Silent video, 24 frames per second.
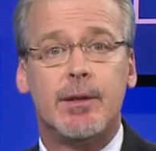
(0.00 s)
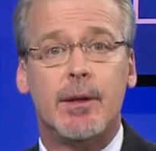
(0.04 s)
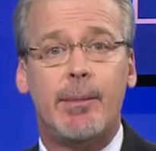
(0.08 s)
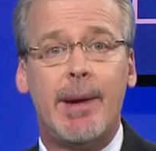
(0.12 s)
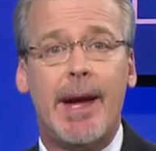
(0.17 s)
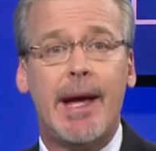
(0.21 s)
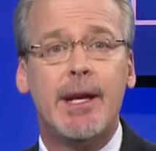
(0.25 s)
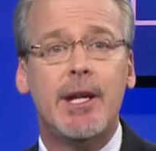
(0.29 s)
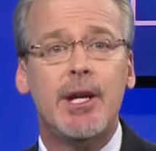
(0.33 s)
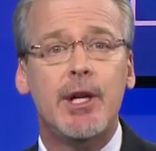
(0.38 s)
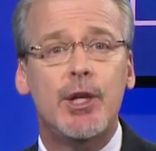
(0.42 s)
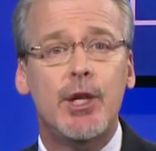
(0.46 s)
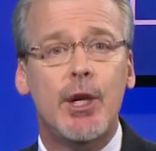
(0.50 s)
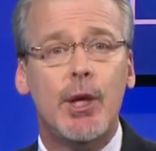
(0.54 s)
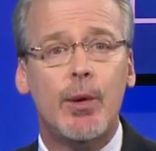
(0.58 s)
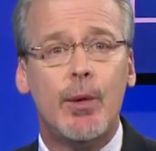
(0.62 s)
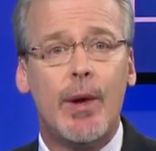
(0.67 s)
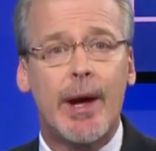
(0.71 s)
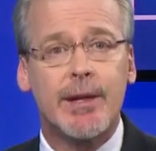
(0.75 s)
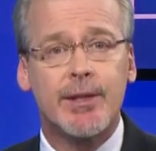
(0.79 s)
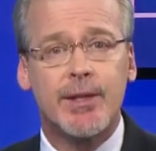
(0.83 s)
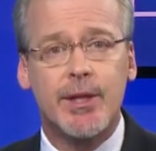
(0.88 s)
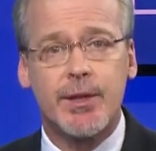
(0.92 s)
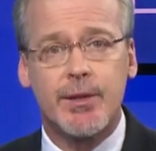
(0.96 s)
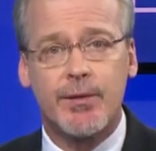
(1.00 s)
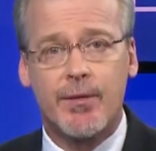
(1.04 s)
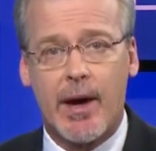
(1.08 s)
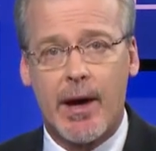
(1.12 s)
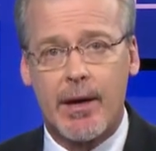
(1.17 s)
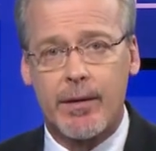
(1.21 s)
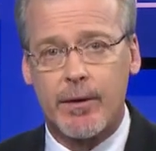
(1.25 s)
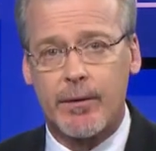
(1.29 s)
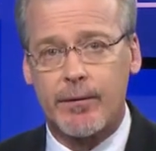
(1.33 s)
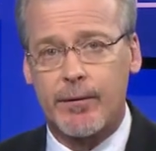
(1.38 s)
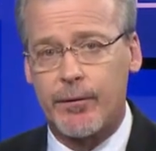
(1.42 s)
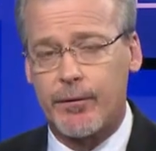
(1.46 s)
The man he knew as his
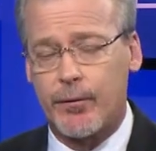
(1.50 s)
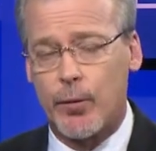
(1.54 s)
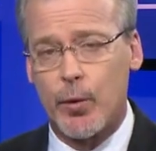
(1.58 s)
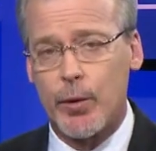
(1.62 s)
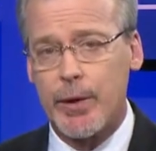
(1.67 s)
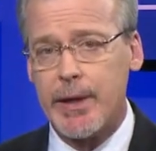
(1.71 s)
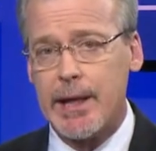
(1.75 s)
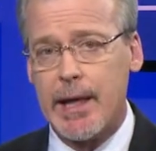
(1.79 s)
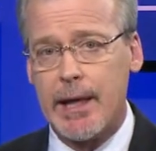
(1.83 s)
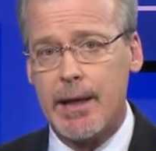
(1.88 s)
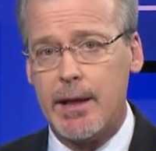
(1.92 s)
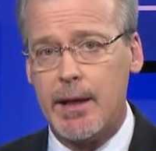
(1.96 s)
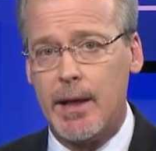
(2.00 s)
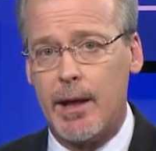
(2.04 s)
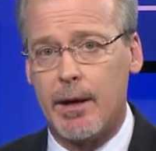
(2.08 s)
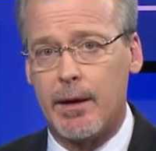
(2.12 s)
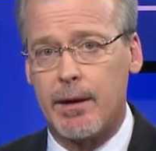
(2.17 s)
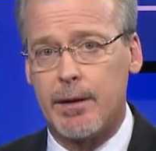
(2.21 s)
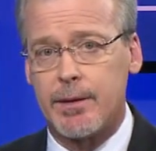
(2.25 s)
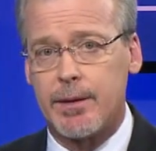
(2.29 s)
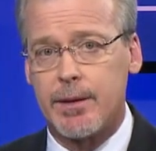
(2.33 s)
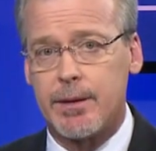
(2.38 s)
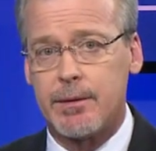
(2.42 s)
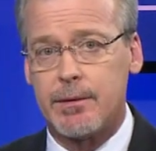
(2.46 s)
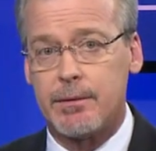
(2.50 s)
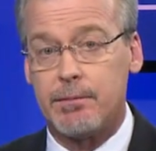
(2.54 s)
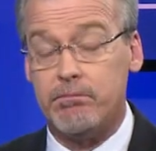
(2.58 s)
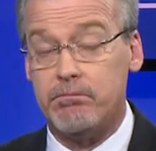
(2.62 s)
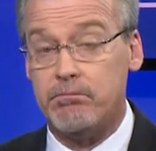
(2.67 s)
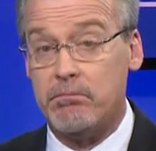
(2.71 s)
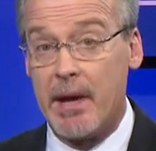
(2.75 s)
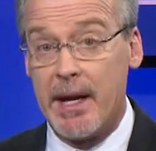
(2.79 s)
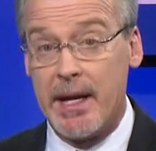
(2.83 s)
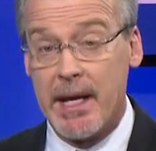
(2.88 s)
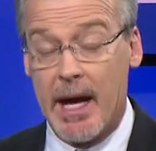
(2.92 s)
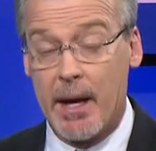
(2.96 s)
father for 48 years
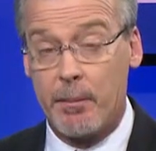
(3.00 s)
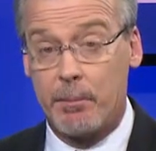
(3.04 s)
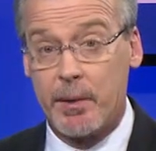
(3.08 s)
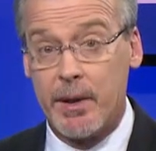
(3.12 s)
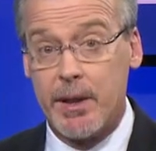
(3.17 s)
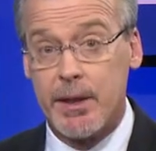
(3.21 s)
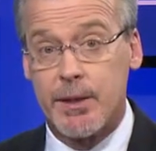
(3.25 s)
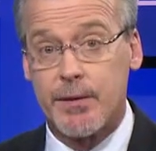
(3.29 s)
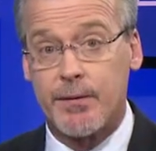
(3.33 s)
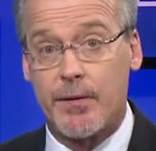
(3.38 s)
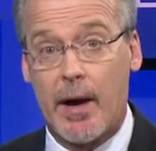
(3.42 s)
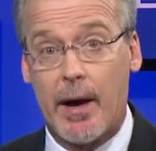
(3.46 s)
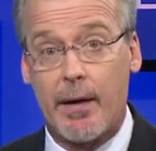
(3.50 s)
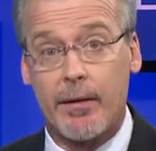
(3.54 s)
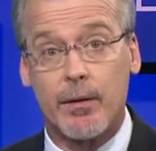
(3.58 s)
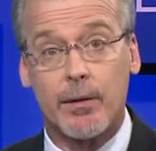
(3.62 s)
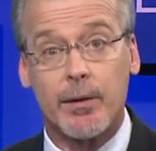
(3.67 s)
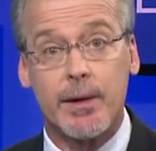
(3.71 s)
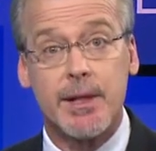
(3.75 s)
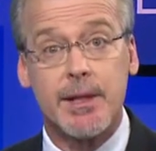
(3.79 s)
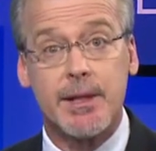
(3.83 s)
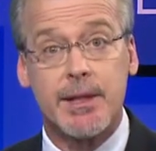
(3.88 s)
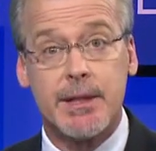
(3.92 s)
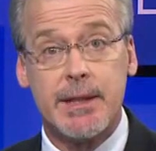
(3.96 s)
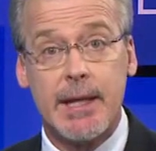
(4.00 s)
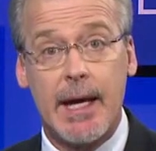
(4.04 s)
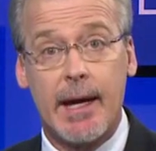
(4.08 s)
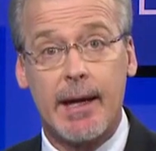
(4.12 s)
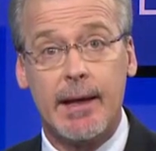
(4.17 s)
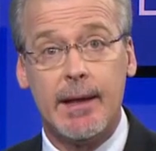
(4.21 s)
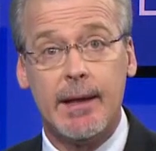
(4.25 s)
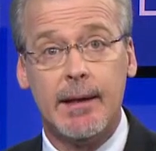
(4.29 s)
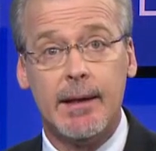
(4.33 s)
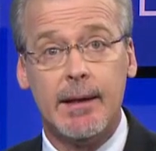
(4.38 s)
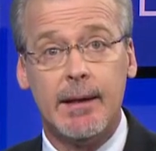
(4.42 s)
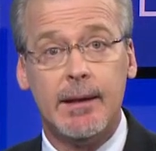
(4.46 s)
may not be his father.
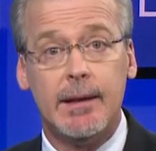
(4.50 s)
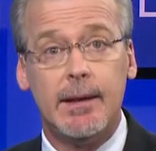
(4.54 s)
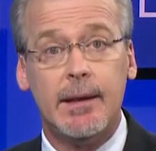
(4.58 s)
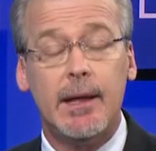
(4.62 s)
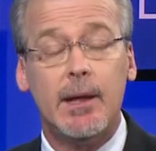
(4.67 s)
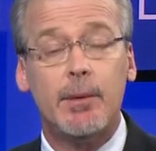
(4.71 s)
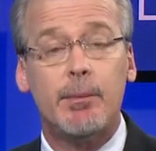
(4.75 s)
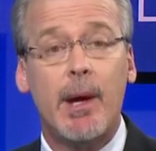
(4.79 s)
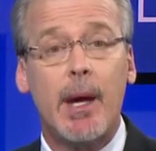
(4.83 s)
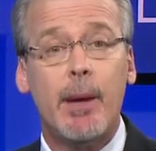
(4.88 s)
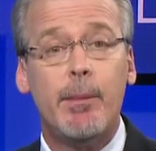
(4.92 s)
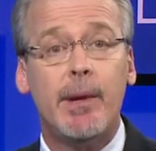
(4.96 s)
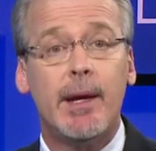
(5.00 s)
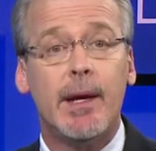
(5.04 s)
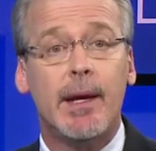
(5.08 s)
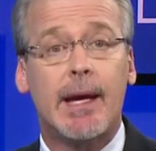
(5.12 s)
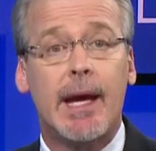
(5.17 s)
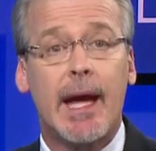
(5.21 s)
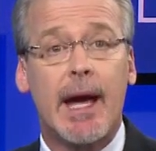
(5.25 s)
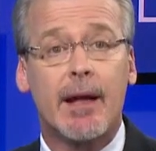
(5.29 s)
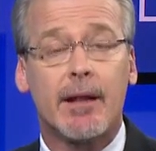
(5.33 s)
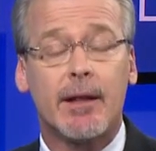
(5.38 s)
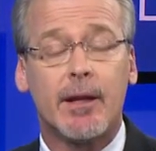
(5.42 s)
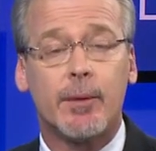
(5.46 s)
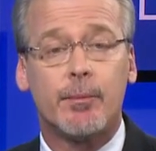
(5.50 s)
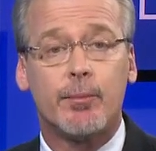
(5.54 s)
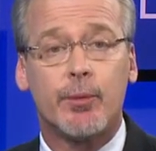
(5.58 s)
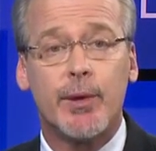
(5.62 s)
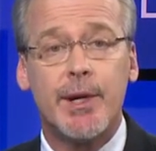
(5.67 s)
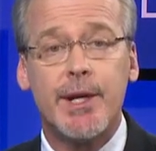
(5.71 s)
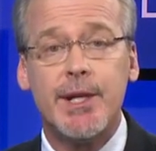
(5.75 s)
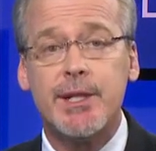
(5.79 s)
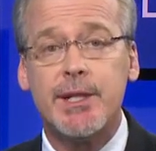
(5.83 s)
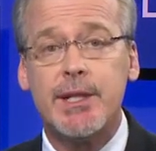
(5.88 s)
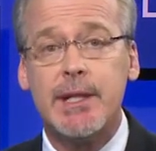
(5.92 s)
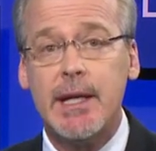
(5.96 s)
Instead, it may be a Catholic
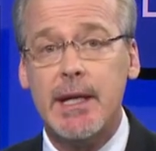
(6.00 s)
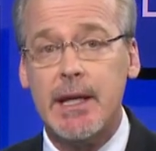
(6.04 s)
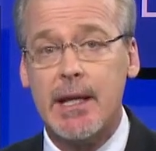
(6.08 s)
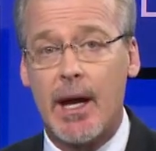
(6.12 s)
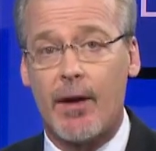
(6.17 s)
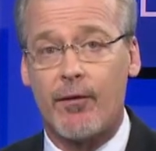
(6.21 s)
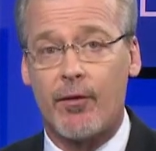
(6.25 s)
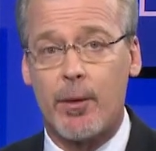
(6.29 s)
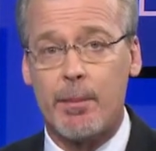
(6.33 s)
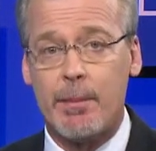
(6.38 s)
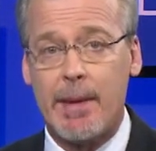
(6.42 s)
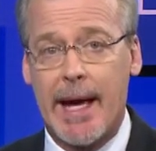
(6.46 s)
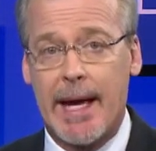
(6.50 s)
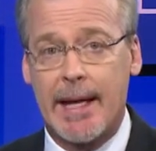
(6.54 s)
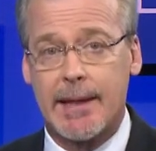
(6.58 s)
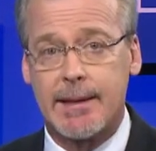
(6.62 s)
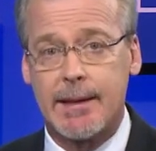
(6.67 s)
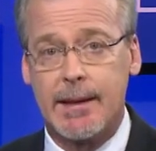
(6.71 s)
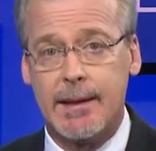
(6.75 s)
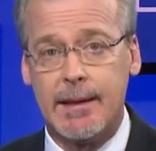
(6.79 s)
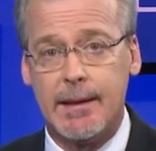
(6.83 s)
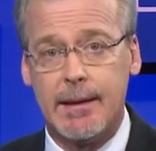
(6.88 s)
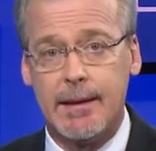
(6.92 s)
priest he never met.